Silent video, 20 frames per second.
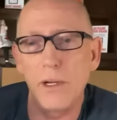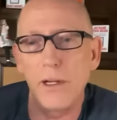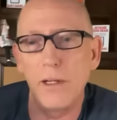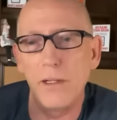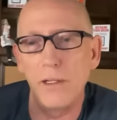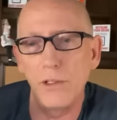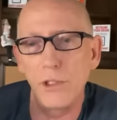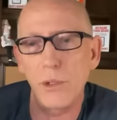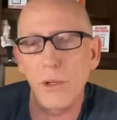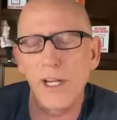
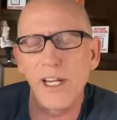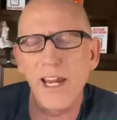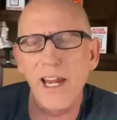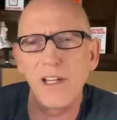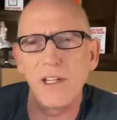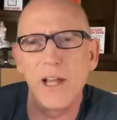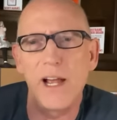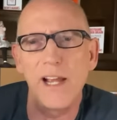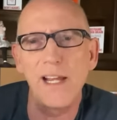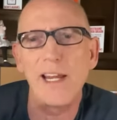So I
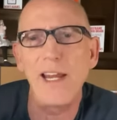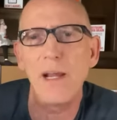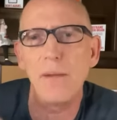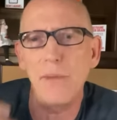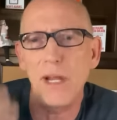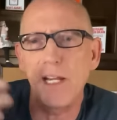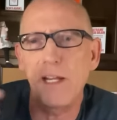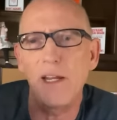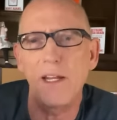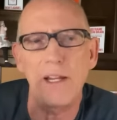can't
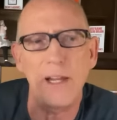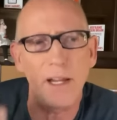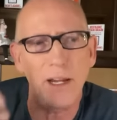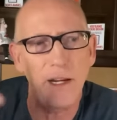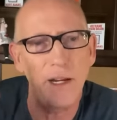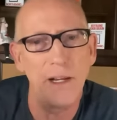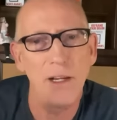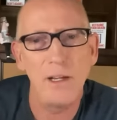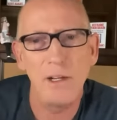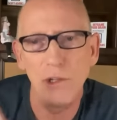make it a
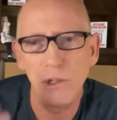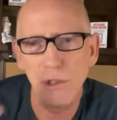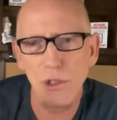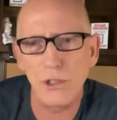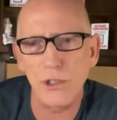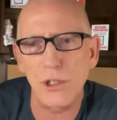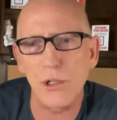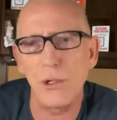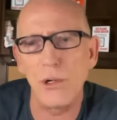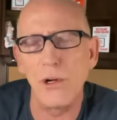
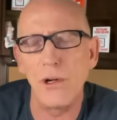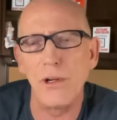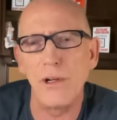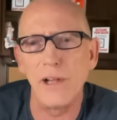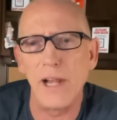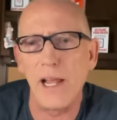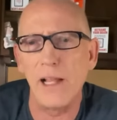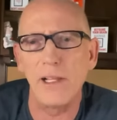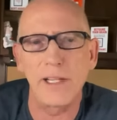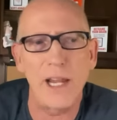certain
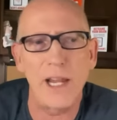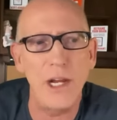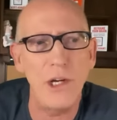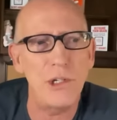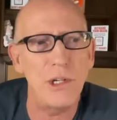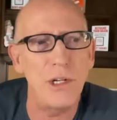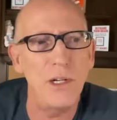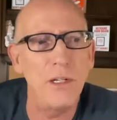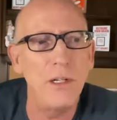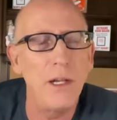
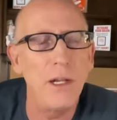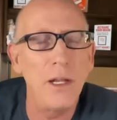allegation.